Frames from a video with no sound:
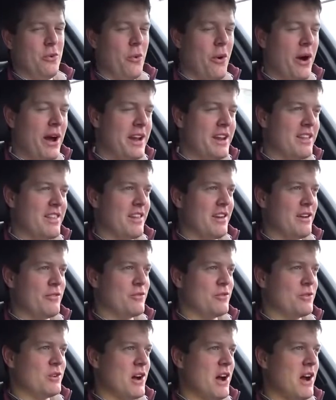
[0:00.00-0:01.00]
quite a
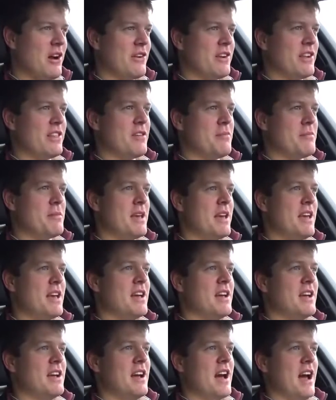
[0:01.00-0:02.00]
Ferrari to me.
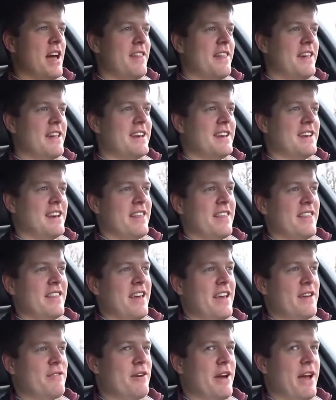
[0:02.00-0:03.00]
I think, let's
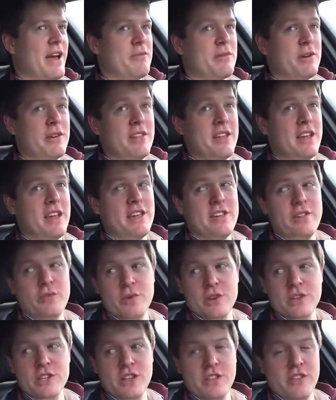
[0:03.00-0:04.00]
say if I had one of these,
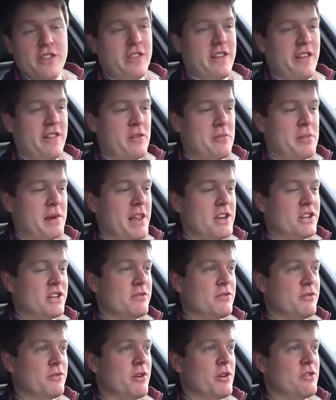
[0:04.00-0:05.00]
which is the sensible
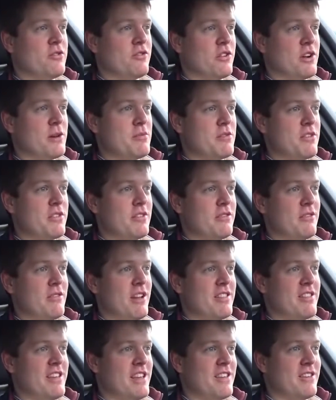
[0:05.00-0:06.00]
engine for road trips,
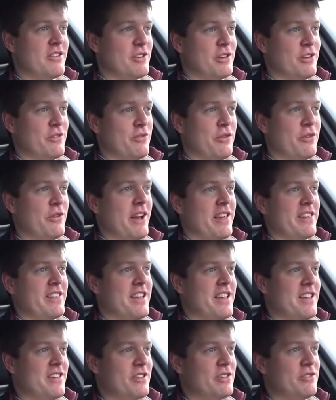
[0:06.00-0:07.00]
the diesel, 4S
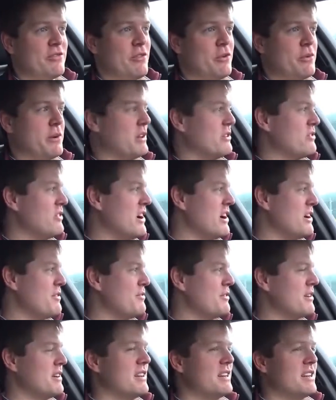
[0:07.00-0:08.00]
diesel, 4-wheel
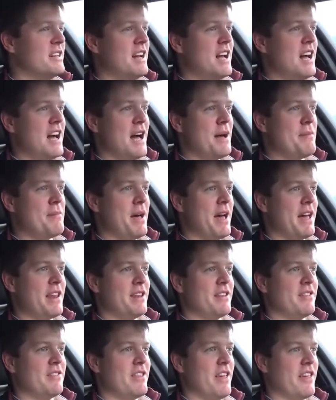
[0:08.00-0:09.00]
drive,
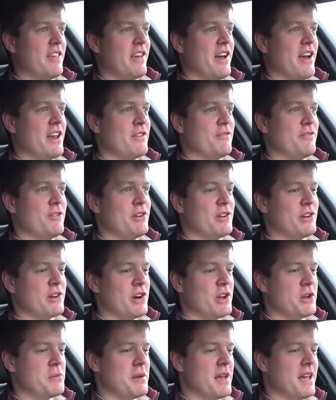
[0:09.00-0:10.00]
and this kind of fuel
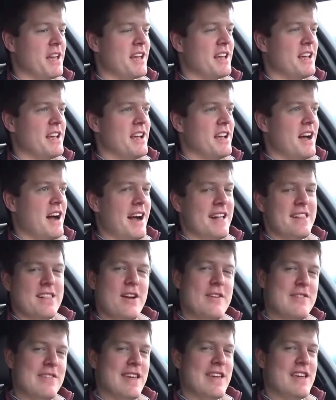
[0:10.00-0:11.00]
economy, I
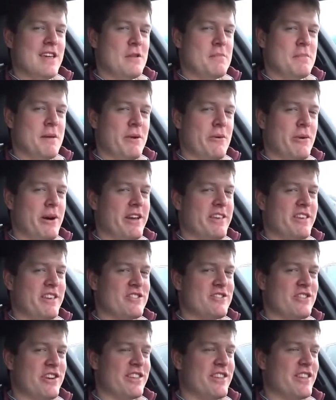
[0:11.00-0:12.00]
don't think you'd be quite as
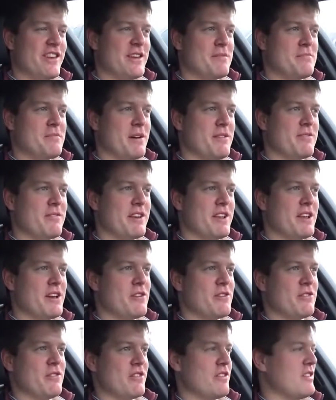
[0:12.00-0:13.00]
interested in my
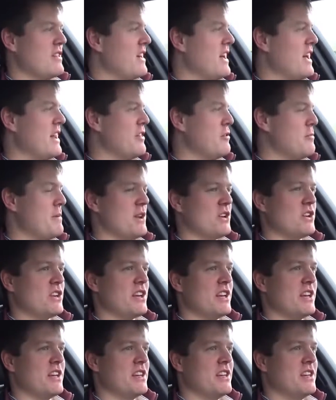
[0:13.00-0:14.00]
videos, and
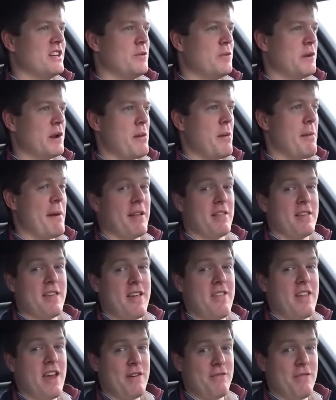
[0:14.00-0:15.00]
especially when I'm about to
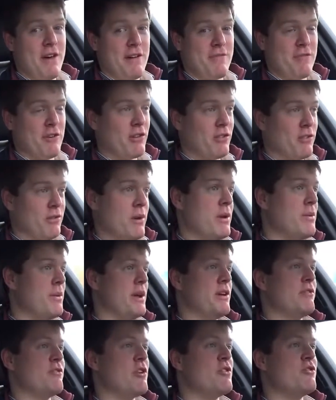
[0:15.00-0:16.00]
take the FF on a
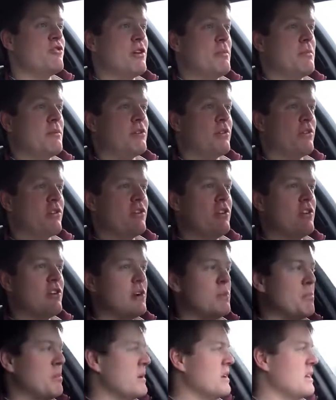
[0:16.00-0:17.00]
3-week road trip across
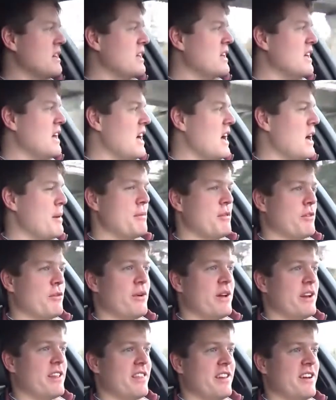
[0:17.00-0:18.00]
Europe. It's
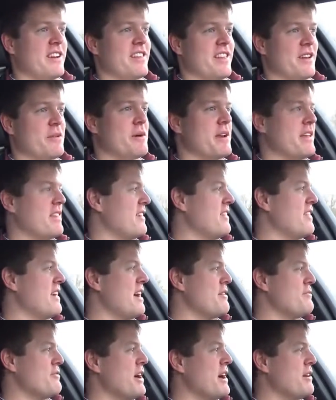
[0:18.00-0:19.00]
quite exciting when it's in the
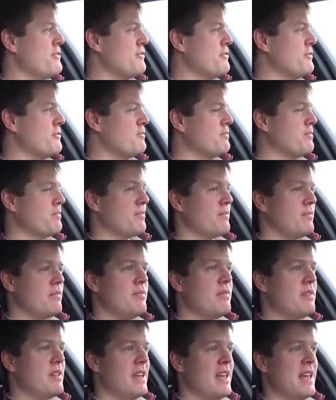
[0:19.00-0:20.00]

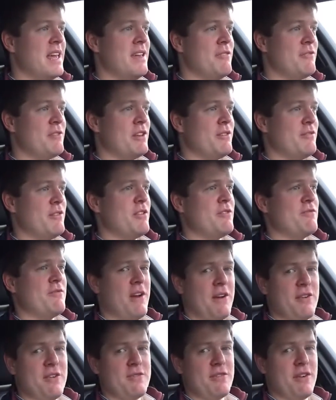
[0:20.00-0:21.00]
FF, even if it's
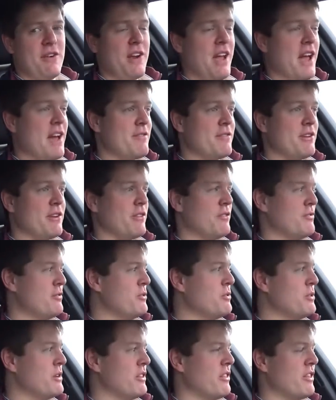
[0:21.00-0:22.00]
very, very heavy on the
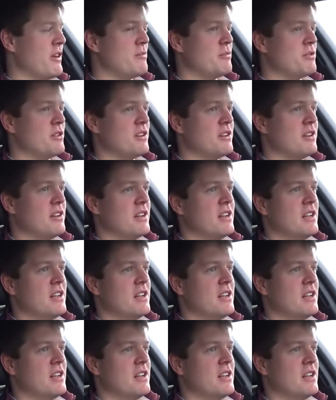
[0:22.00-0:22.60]
fuel consumption,